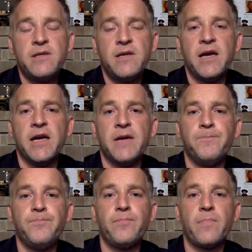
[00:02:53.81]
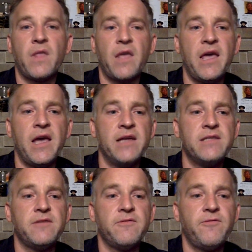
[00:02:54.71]
And
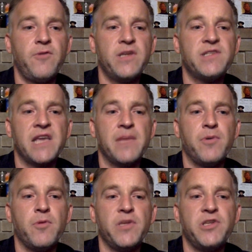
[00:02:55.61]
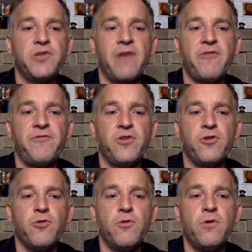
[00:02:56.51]
for example, we do have a
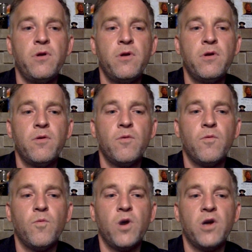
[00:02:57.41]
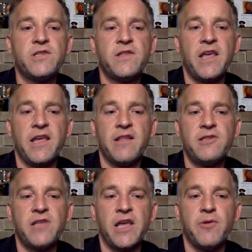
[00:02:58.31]
few words in the English
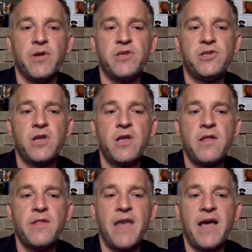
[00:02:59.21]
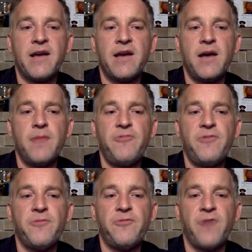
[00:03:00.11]
language that come
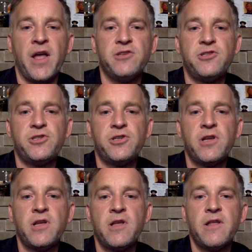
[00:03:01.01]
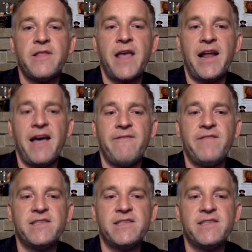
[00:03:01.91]
from French that have this